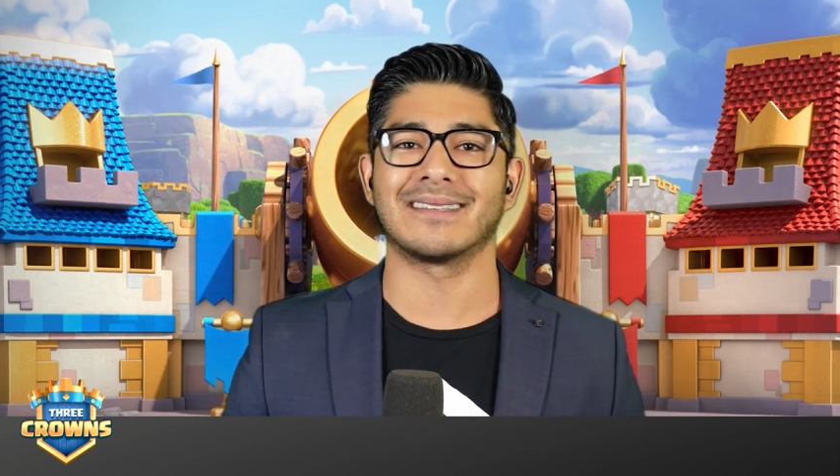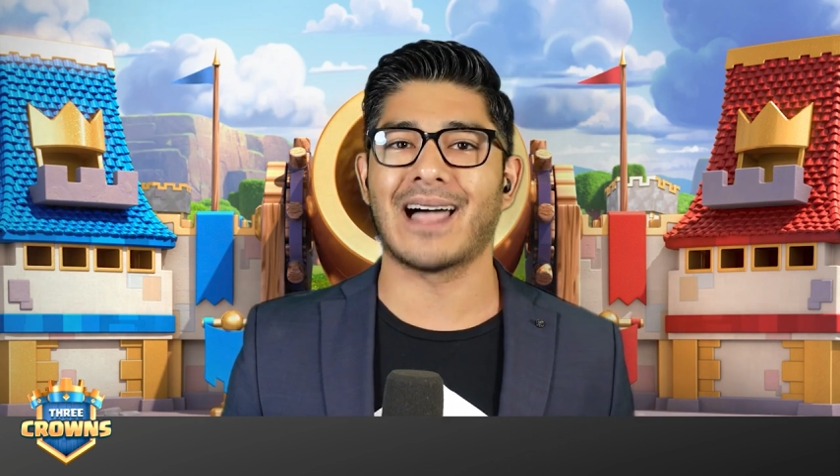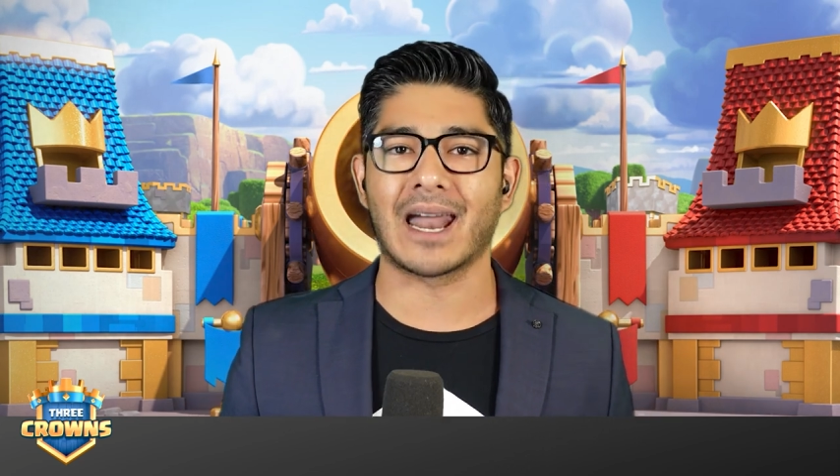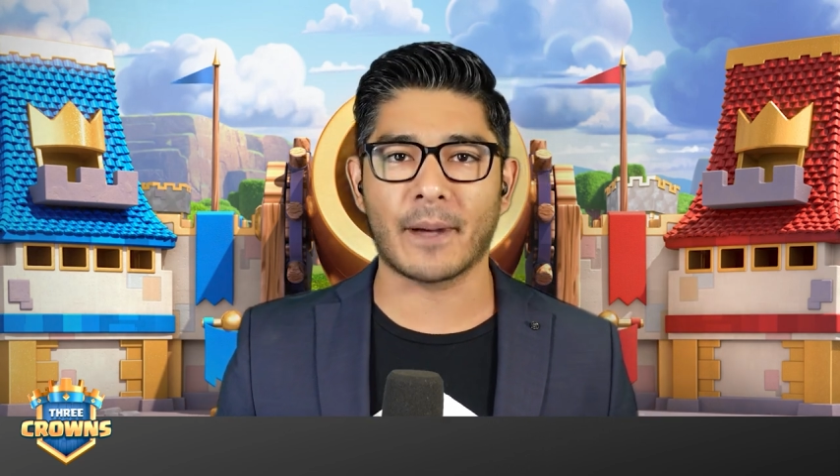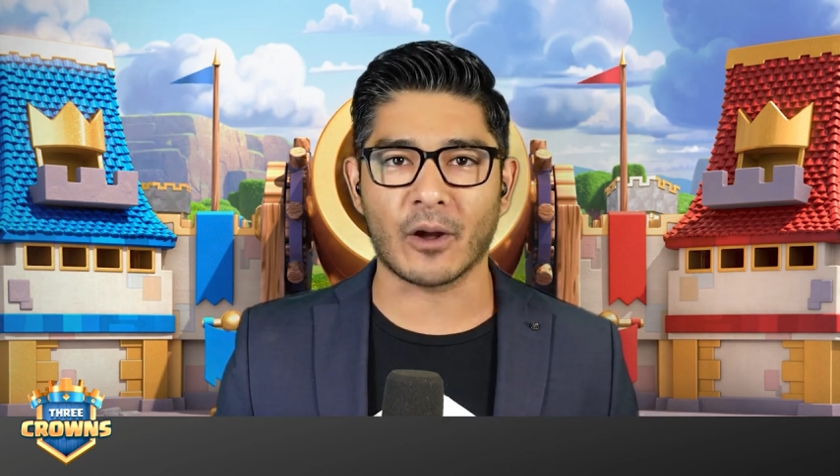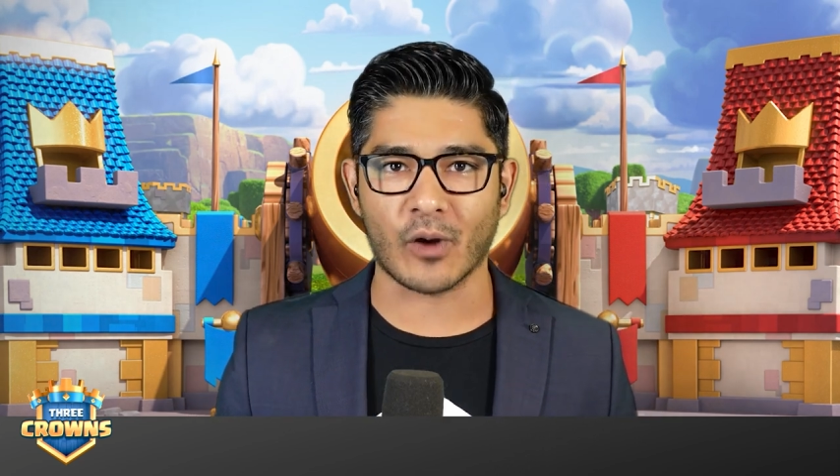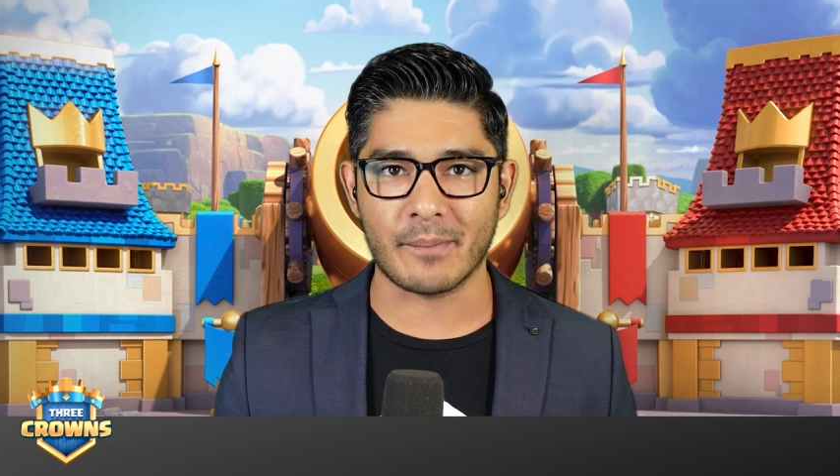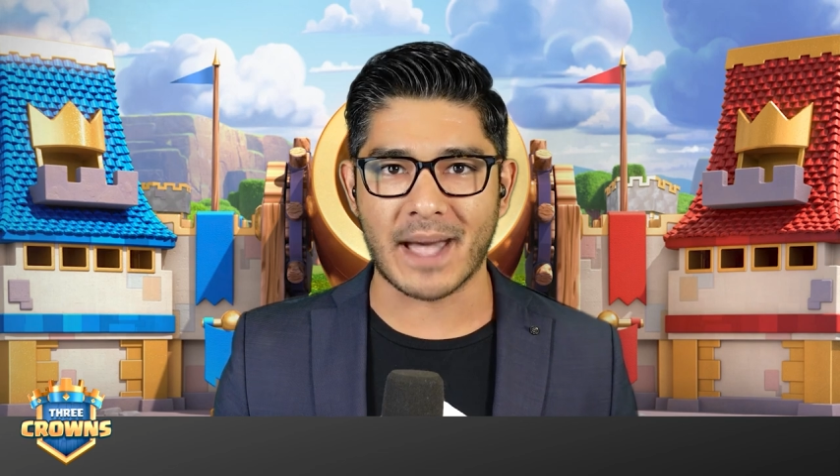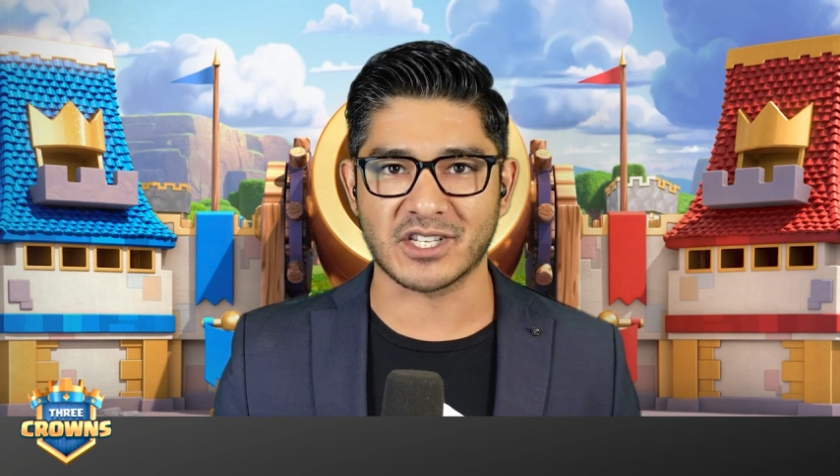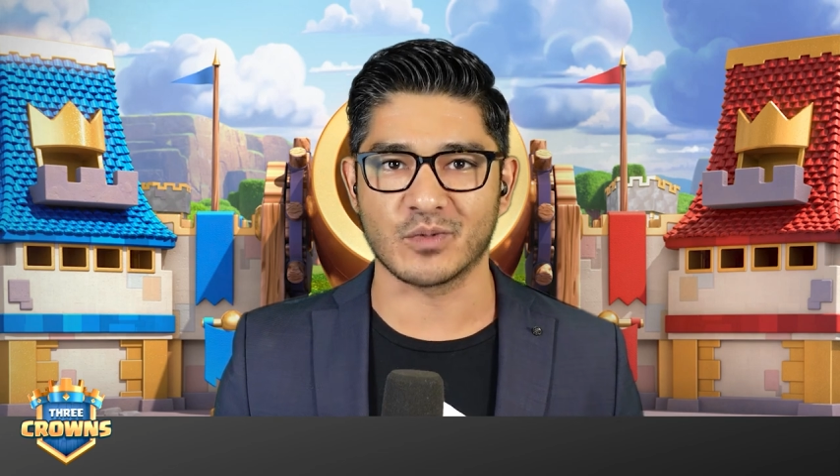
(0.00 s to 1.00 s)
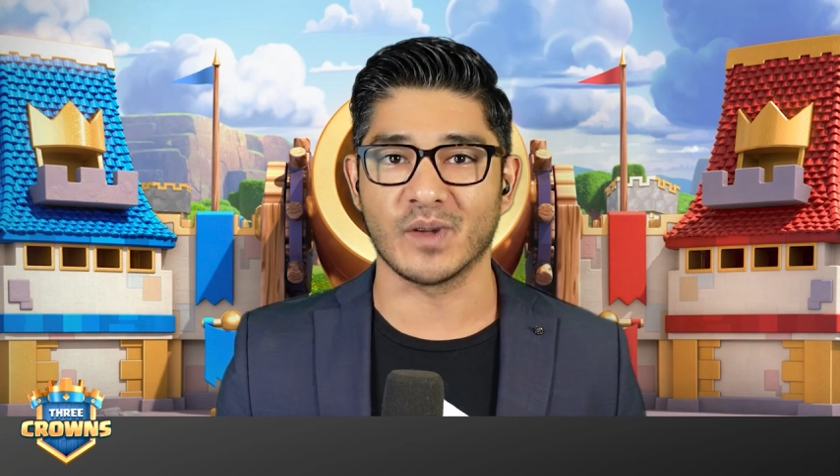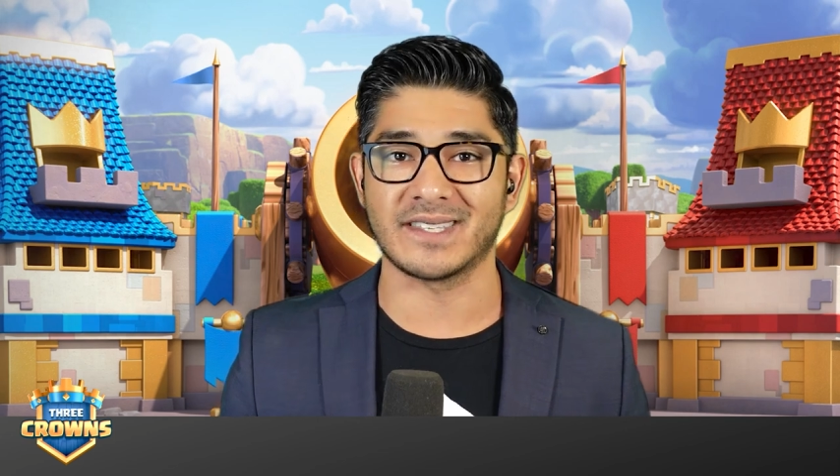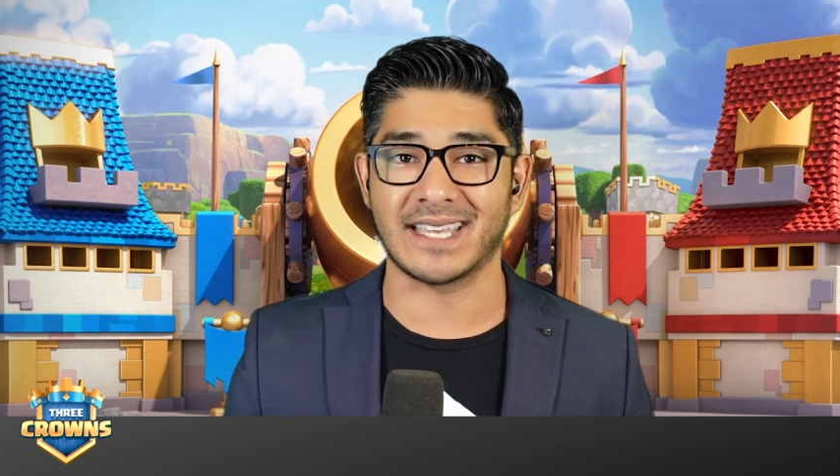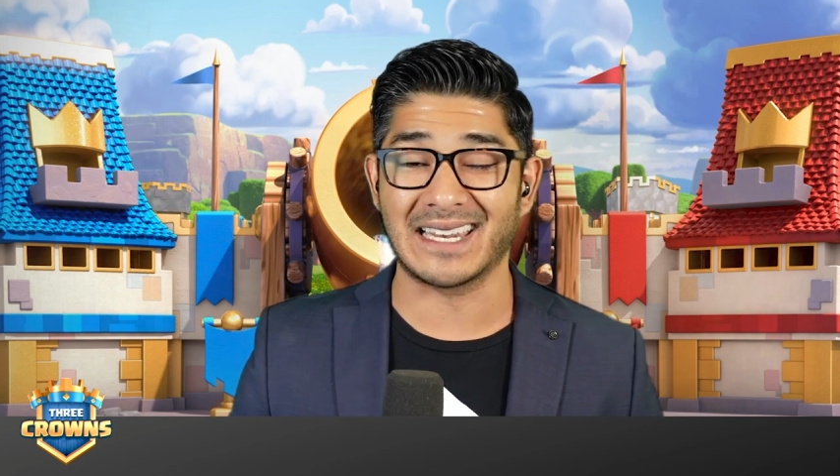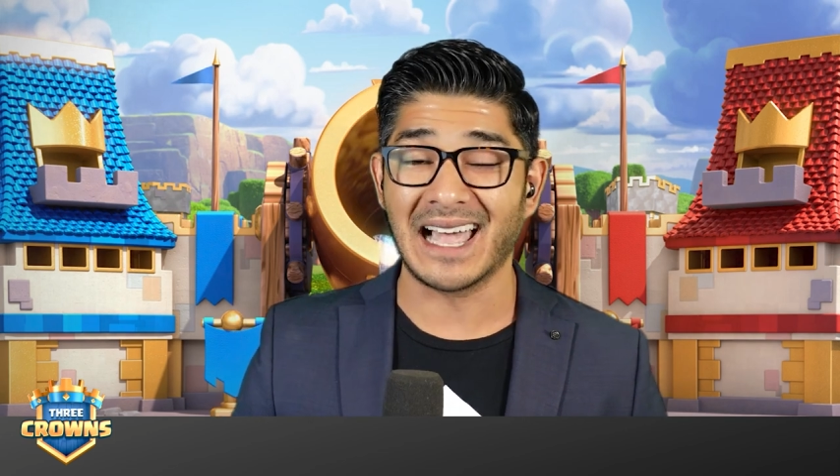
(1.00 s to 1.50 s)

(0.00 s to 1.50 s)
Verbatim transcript: a lot about great matches we've seen,